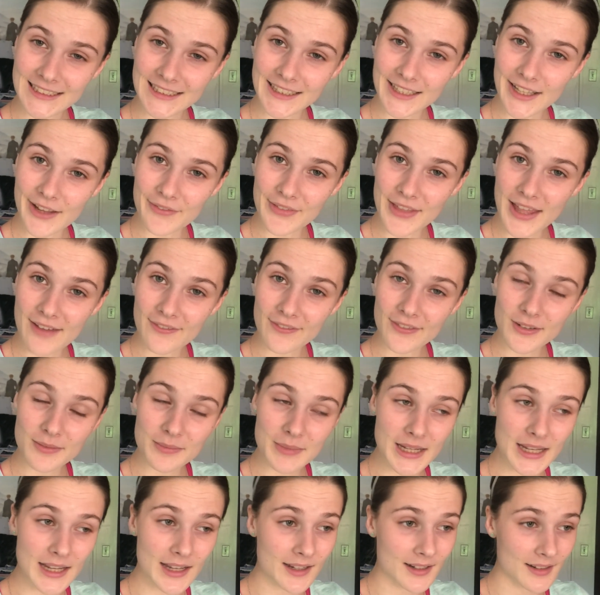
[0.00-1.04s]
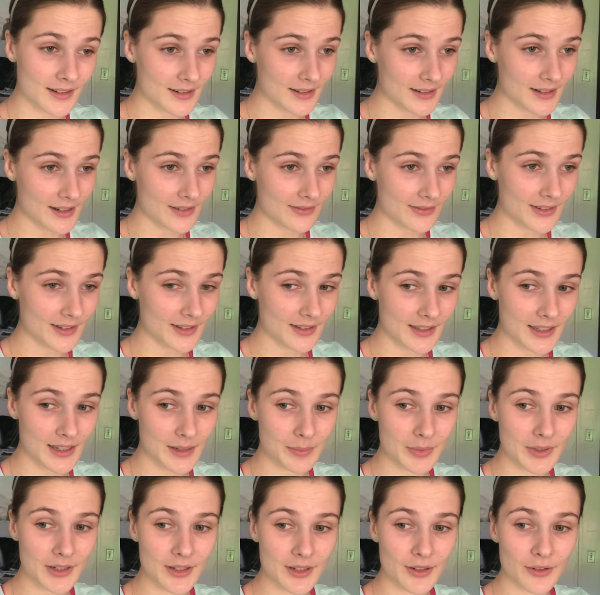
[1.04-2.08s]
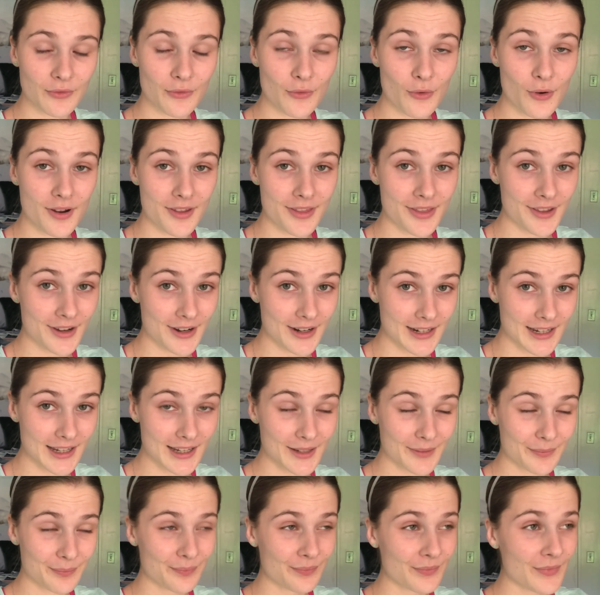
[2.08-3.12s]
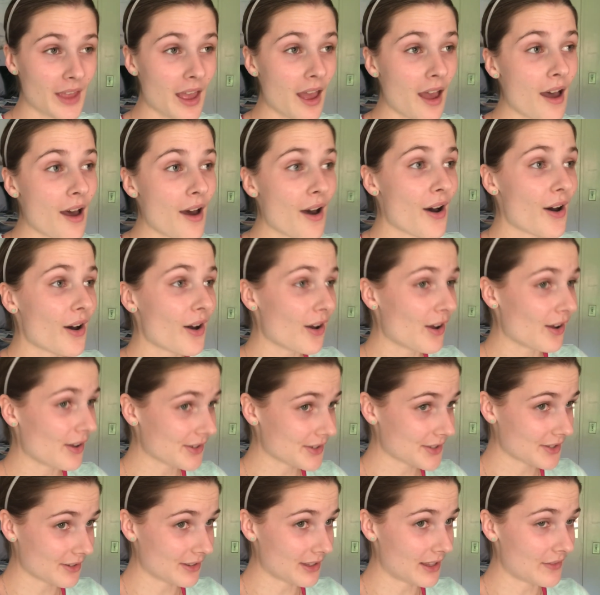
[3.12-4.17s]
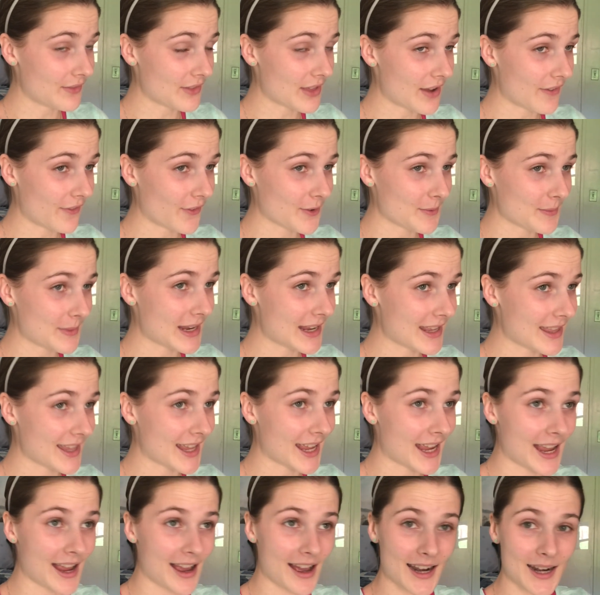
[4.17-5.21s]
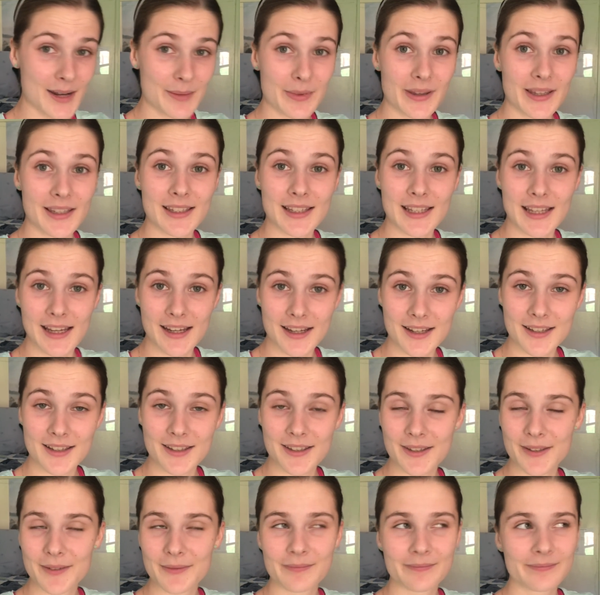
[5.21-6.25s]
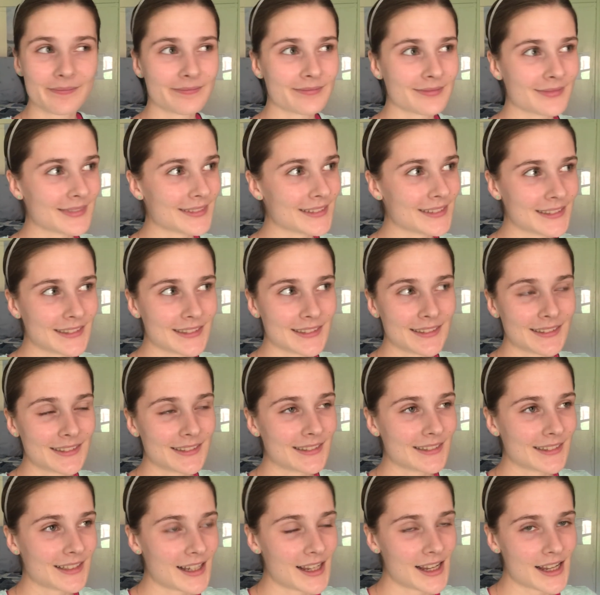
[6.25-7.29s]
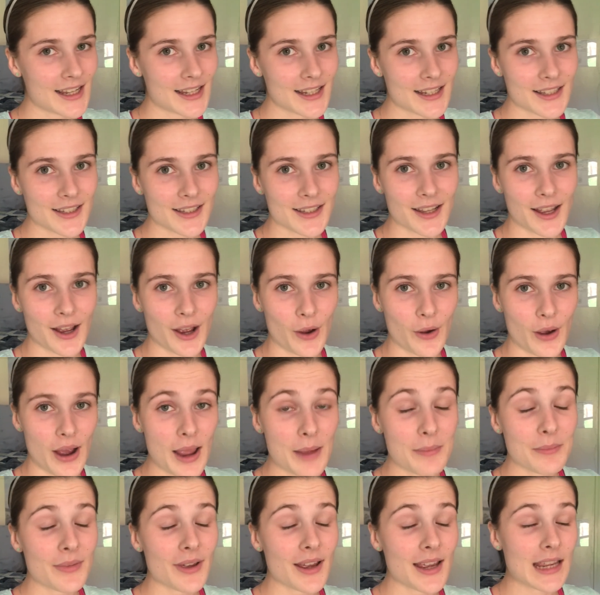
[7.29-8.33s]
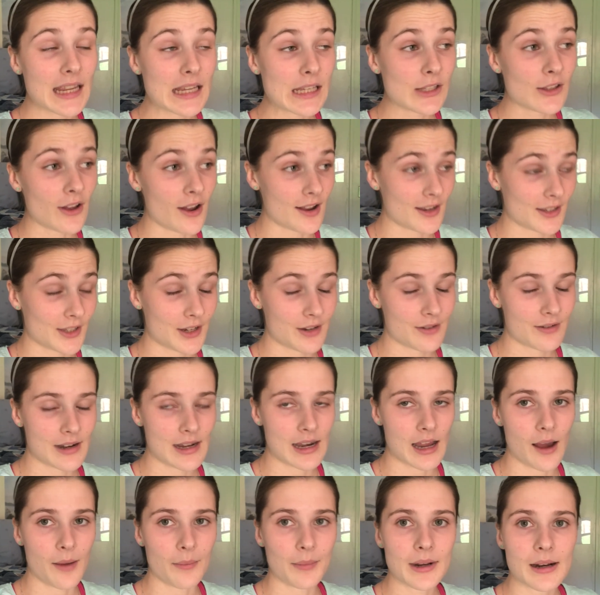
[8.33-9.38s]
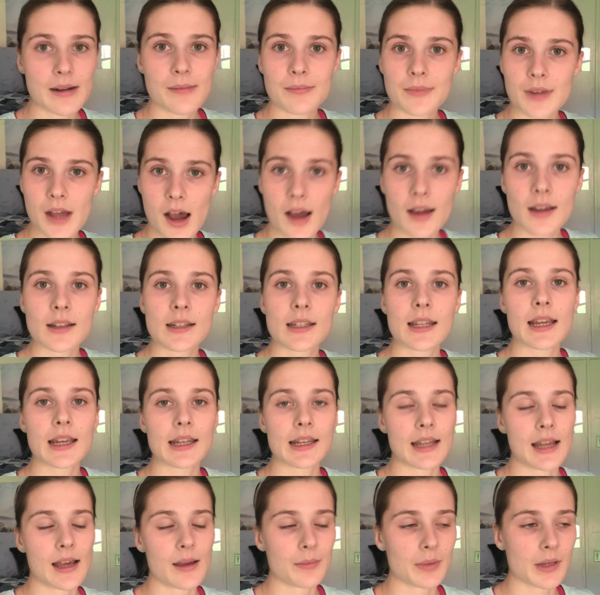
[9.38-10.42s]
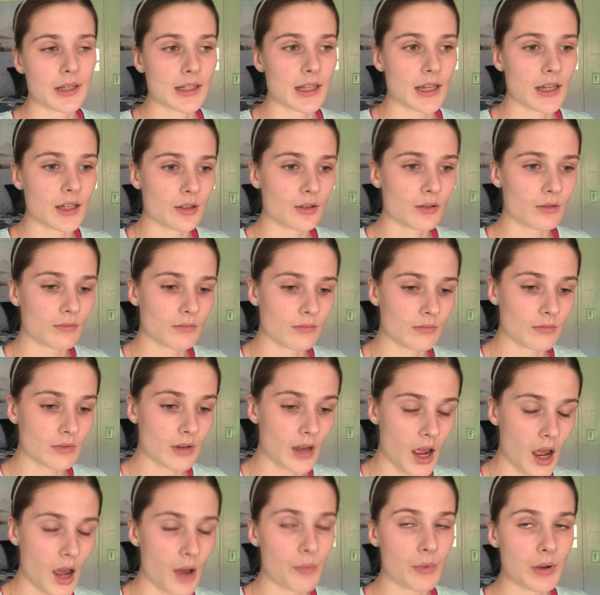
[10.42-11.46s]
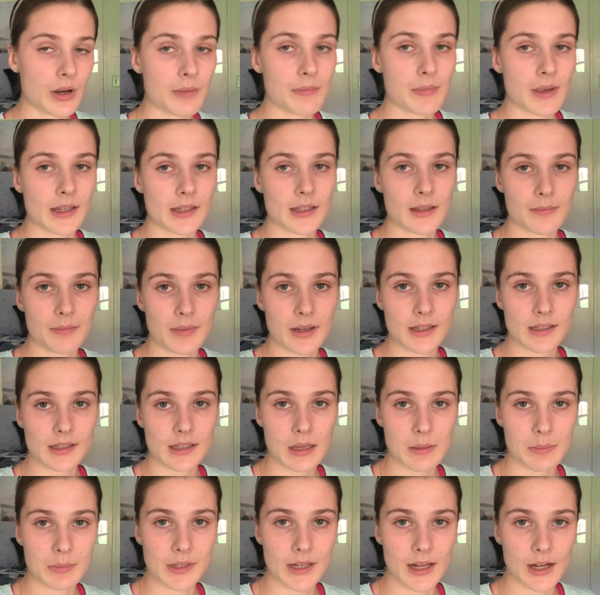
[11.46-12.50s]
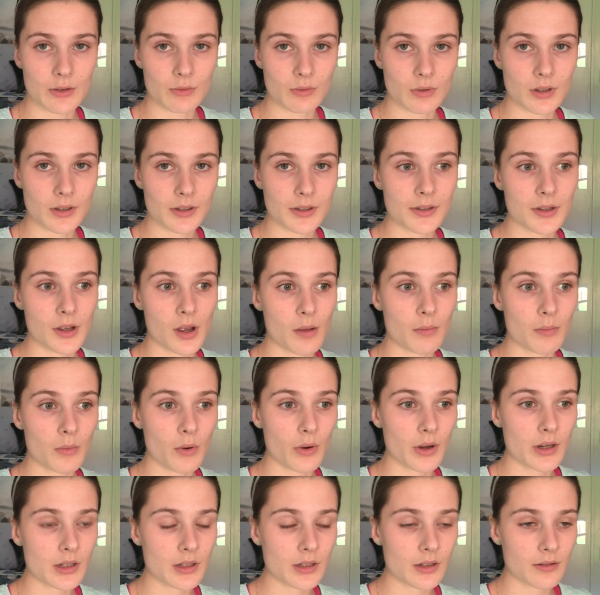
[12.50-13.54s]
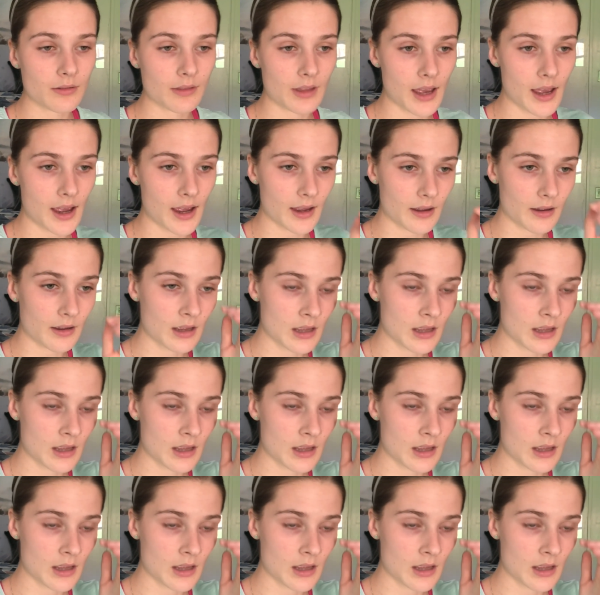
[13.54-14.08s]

Love that for me and could not fall asleep until 4.30. Also love that for me and then got up at 6. So I'm exhausted right now, but I'm not gonna take a nap because I do not wanna mess up my sleep schedule. So I'm going to do that.